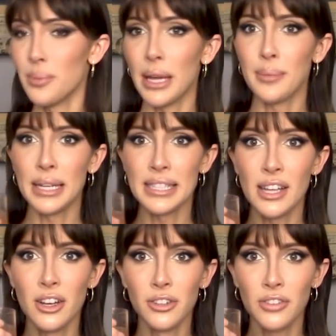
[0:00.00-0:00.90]
made
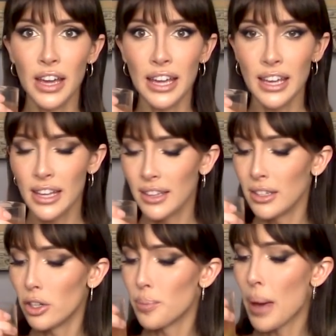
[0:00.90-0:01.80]
myself a
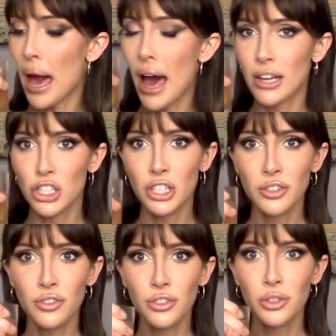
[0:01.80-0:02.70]
little passion
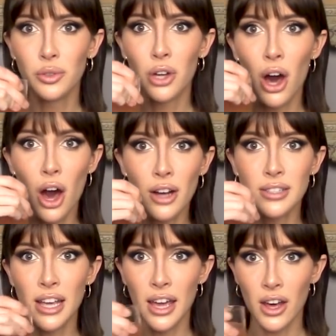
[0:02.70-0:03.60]
fruit
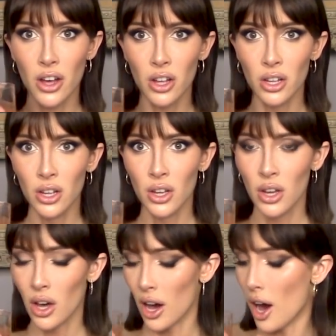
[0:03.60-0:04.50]
cocktail.
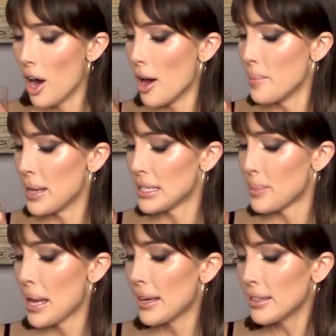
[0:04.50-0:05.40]
Um, it's
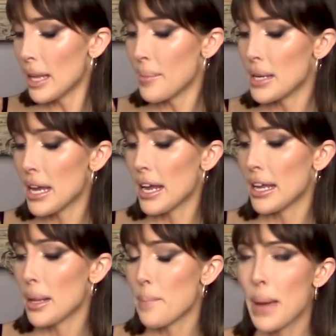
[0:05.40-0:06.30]
pink
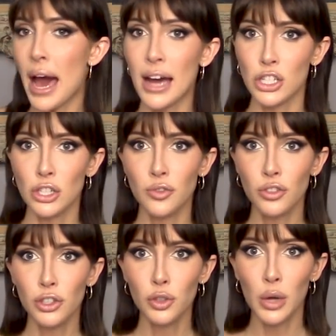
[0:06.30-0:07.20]
lemonade, passion
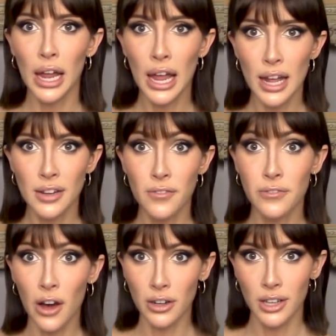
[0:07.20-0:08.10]
fruit, and
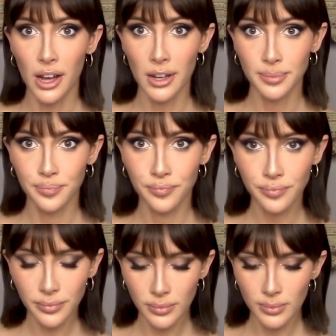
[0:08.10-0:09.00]
vodka.
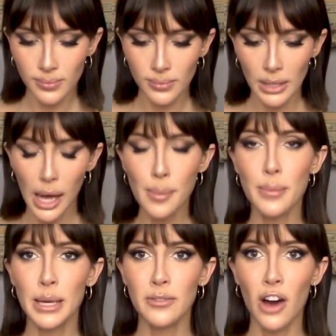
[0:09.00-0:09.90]
I'm a
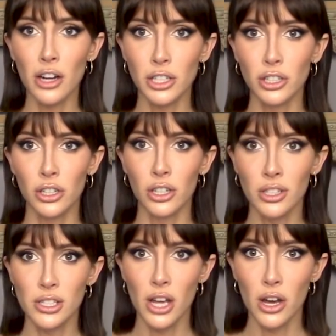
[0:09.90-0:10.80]
big vodka girl,
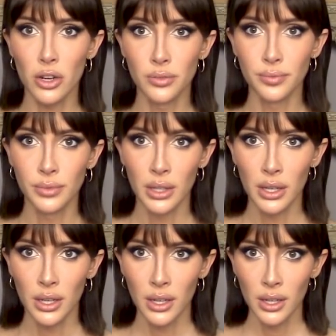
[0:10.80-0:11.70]
so
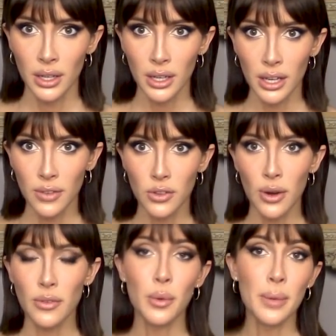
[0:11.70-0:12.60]
if you
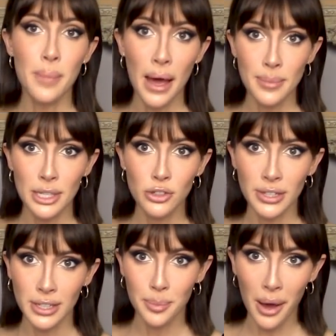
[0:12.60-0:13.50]
ever want to buy me a drink
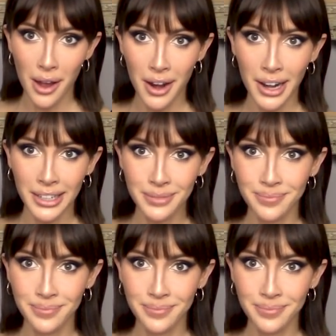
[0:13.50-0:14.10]
at a bar,